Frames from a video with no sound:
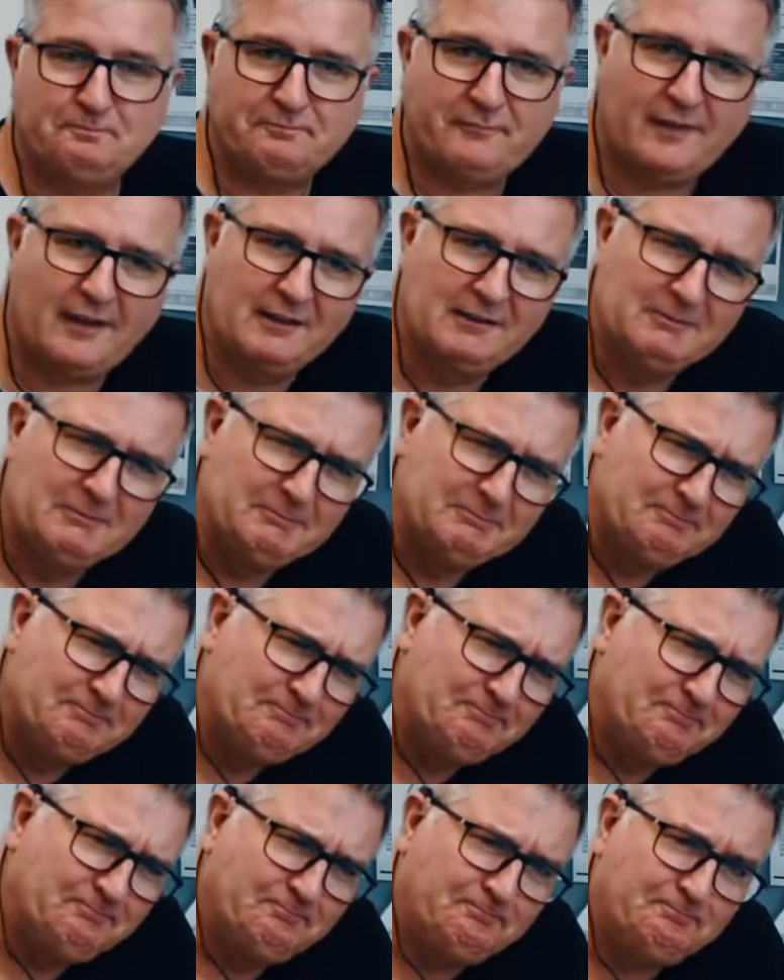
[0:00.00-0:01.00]
Wow.
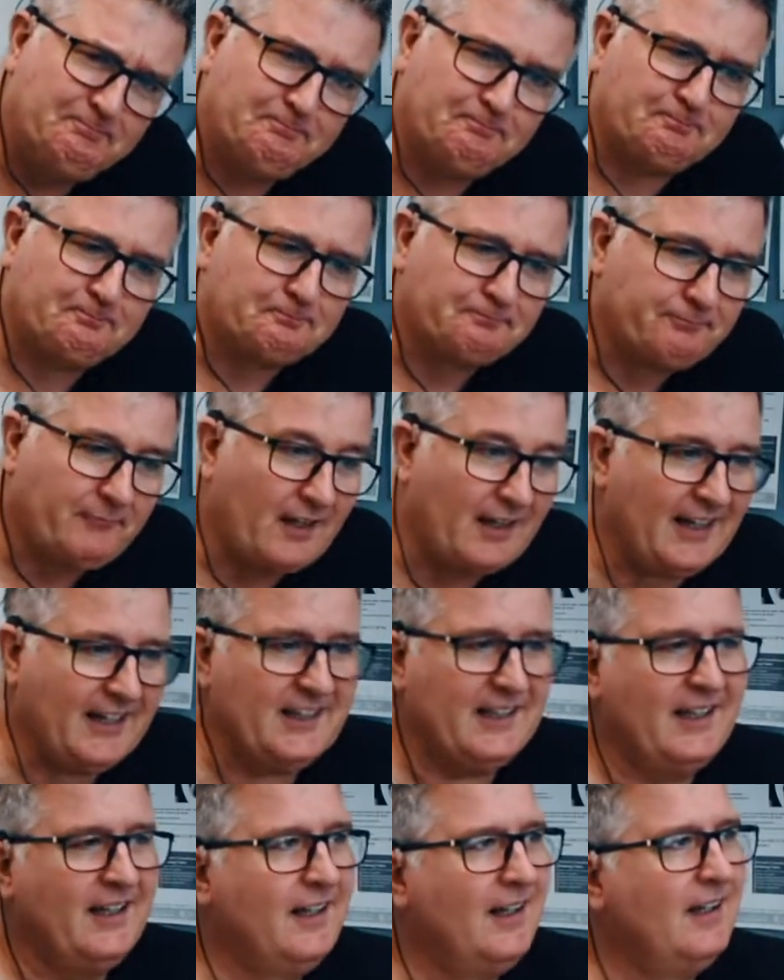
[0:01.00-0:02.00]
Are we
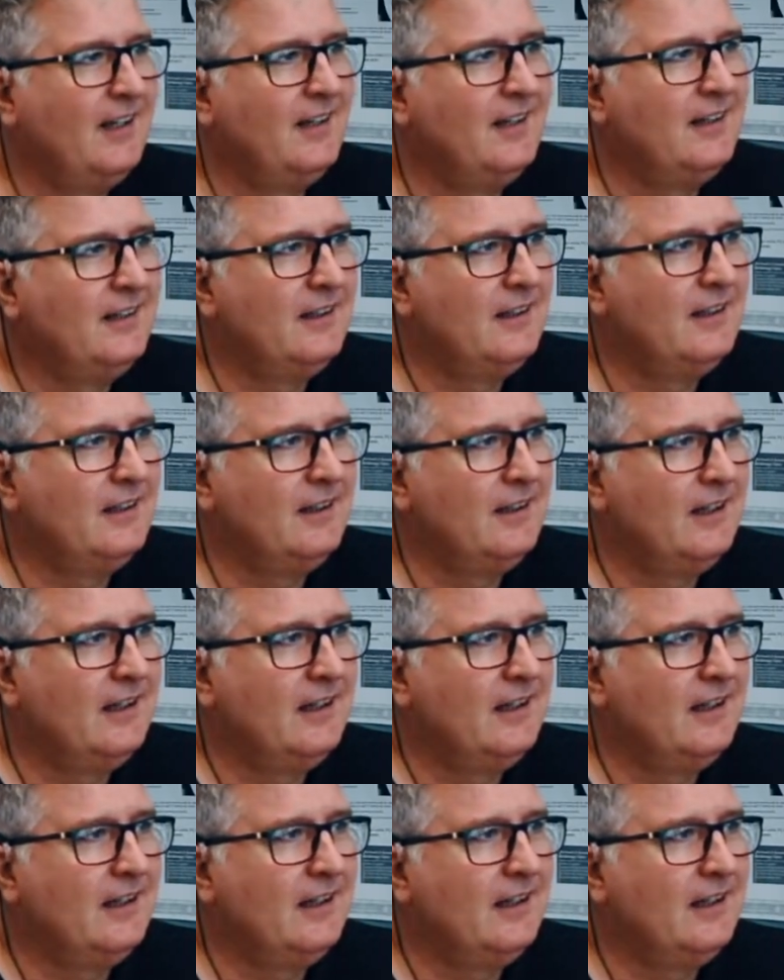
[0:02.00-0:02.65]
on loud yet?